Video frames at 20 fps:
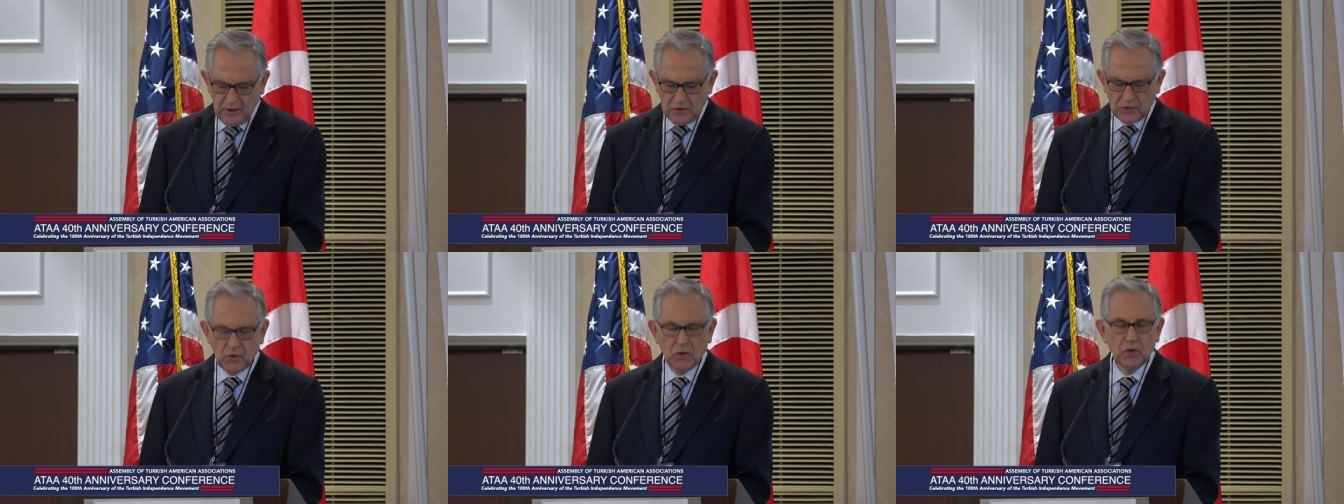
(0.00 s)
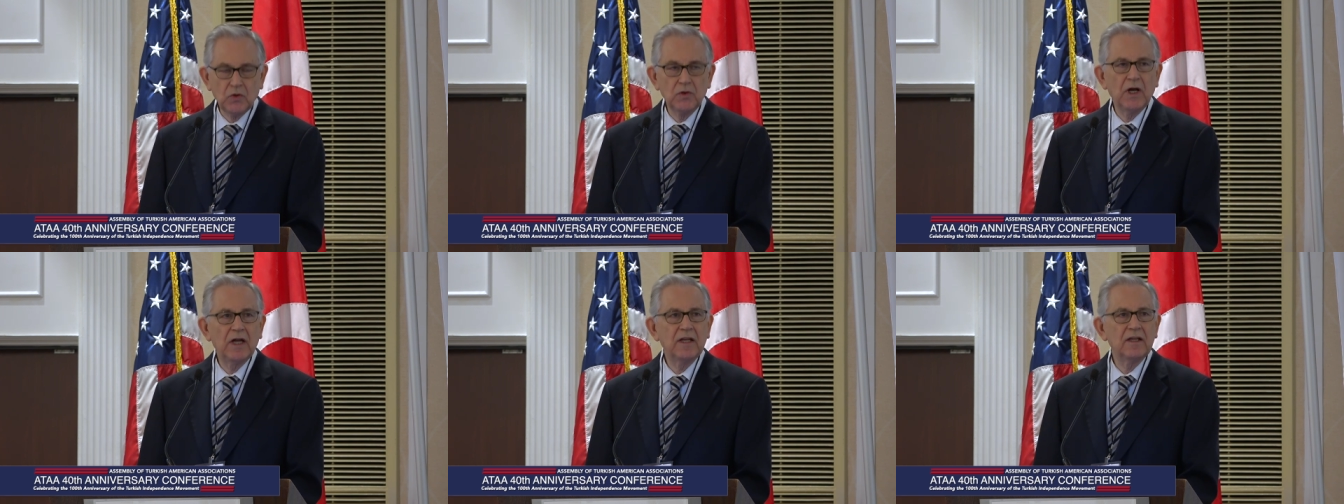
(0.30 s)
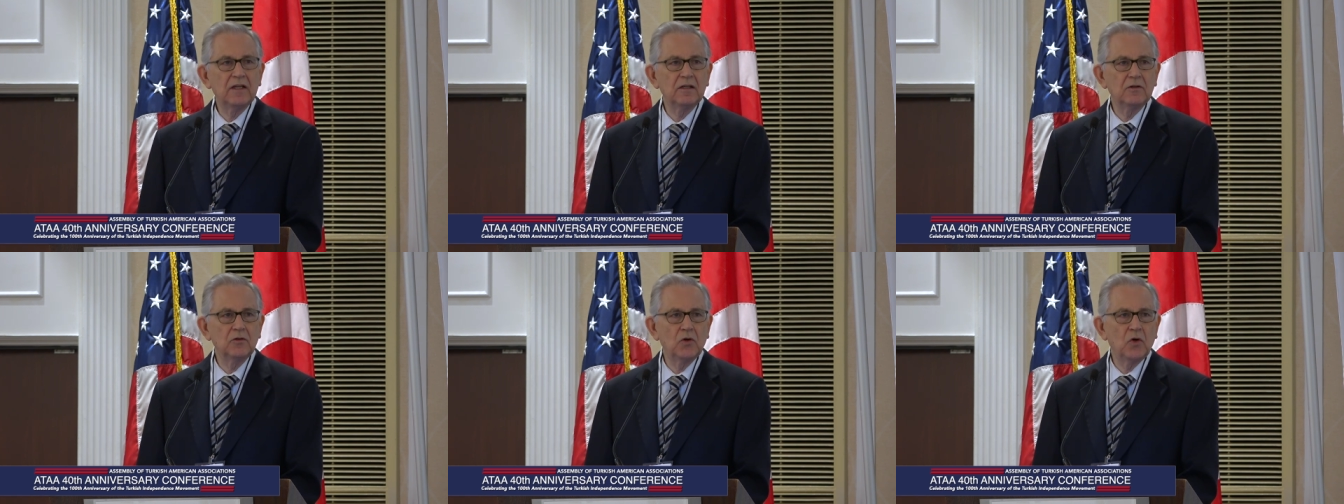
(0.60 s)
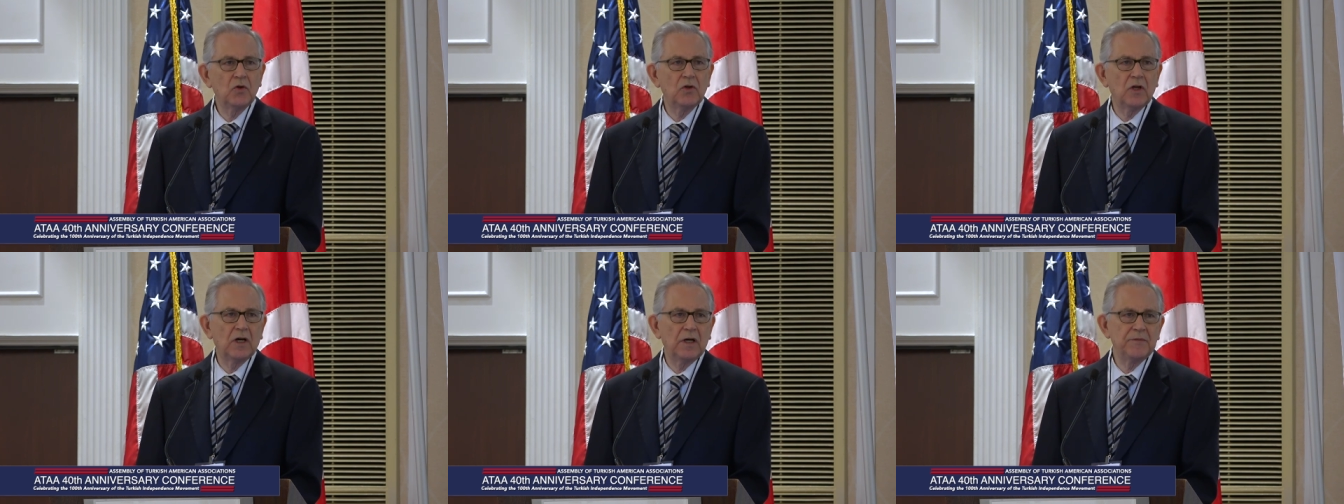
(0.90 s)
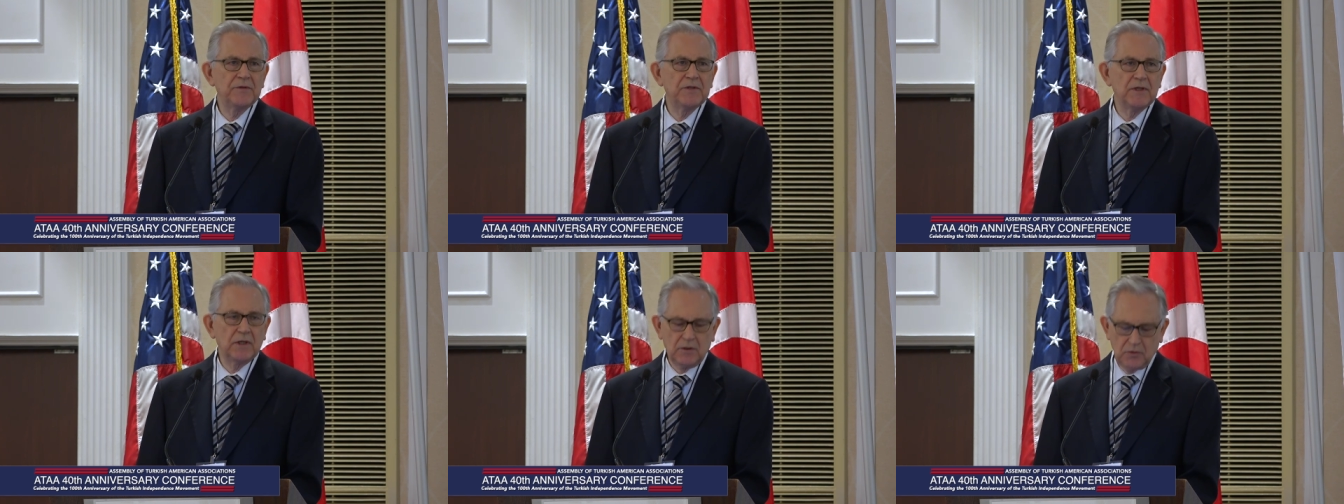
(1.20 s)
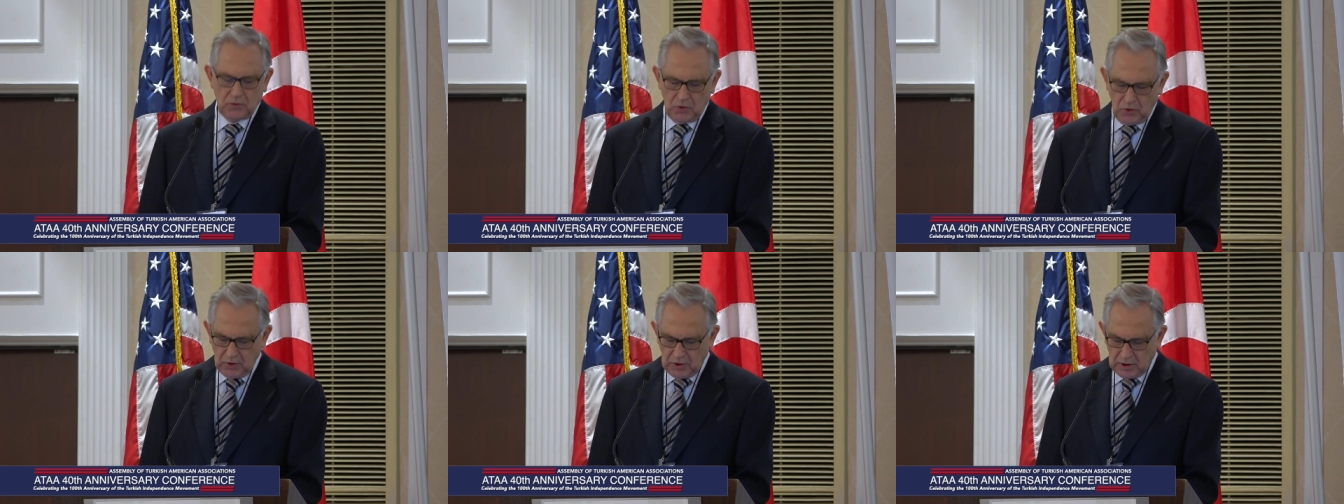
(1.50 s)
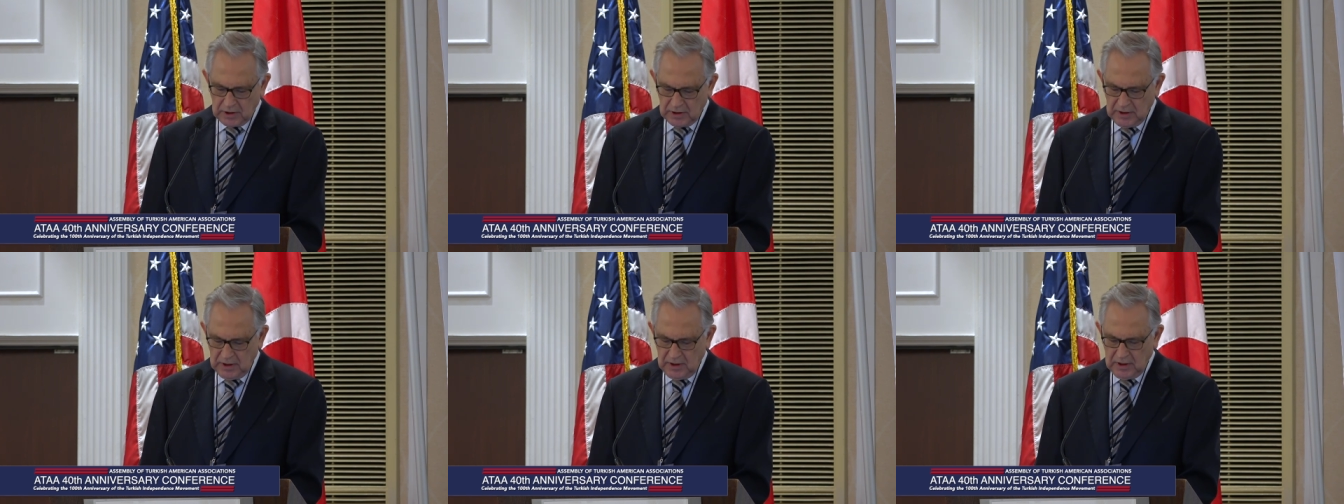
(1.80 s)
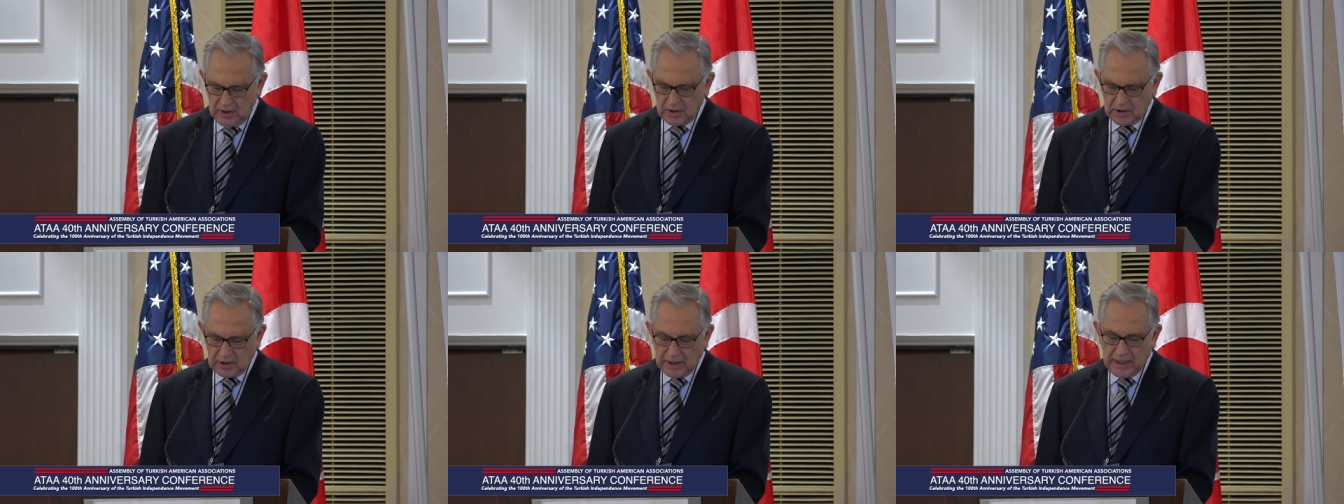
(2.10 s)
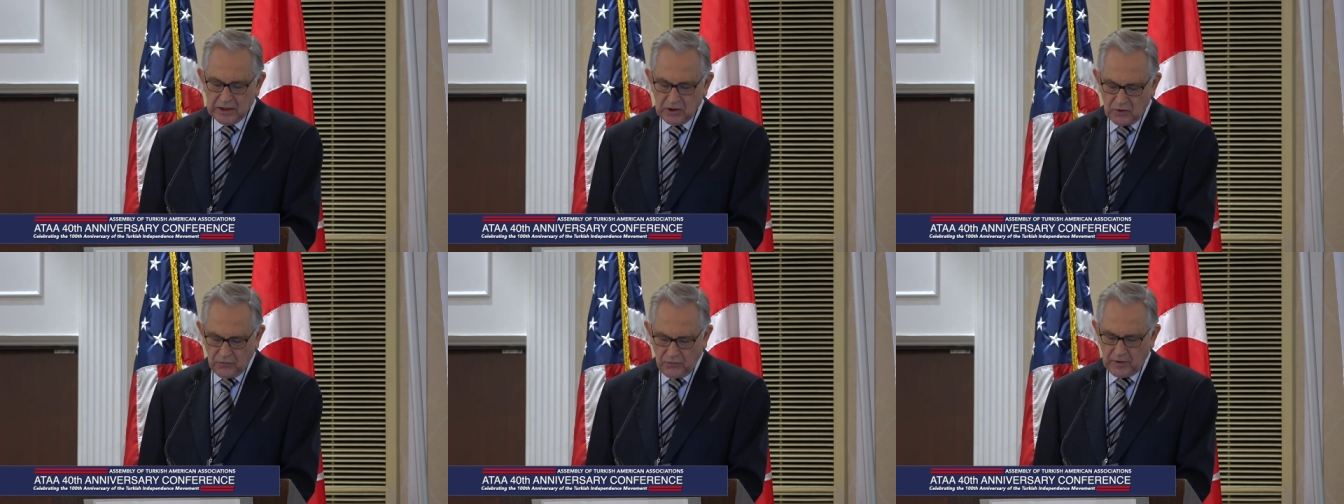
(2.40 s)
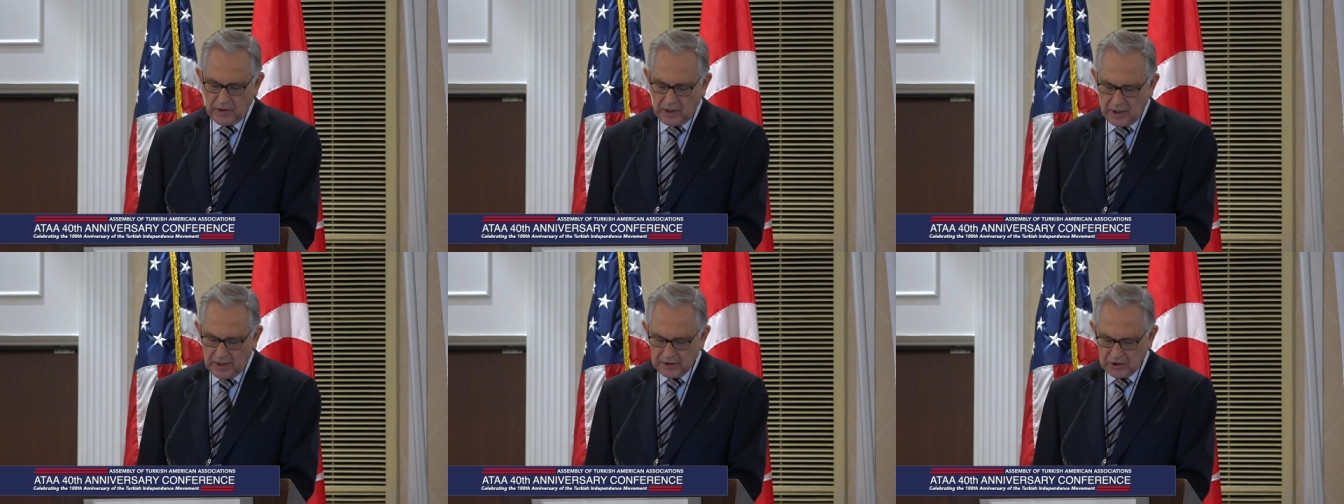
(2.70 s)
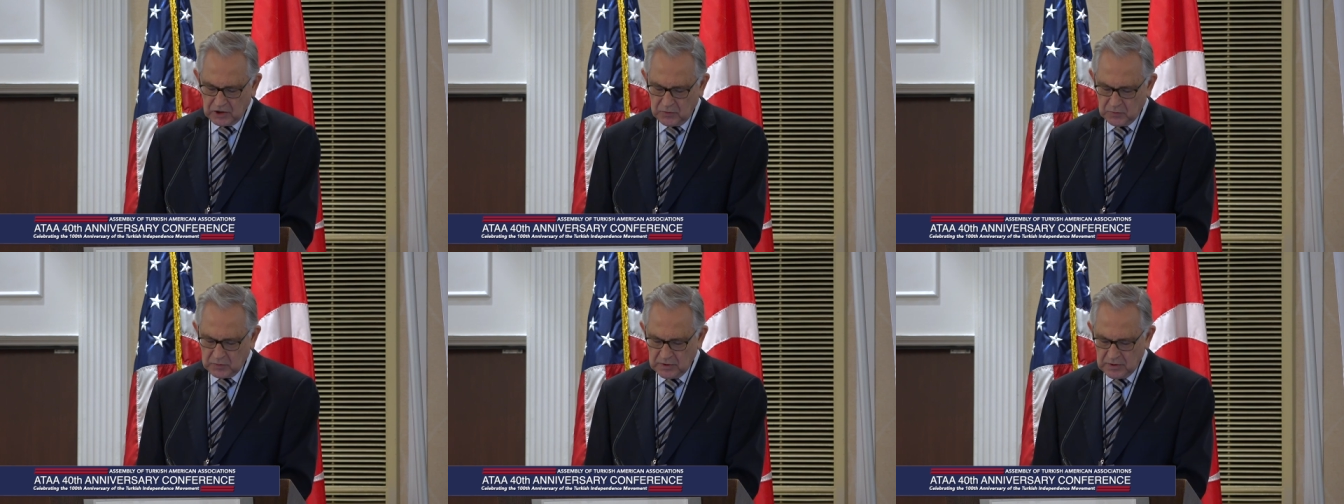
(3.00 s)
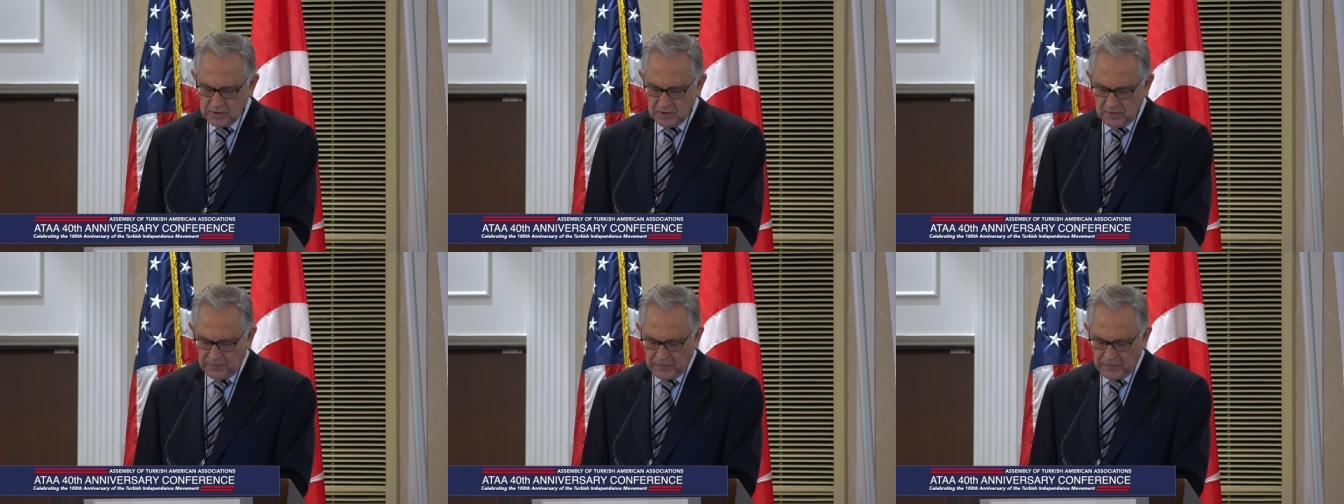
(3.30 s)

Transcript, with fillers: so don't, don't upset Turkey kind of an argument,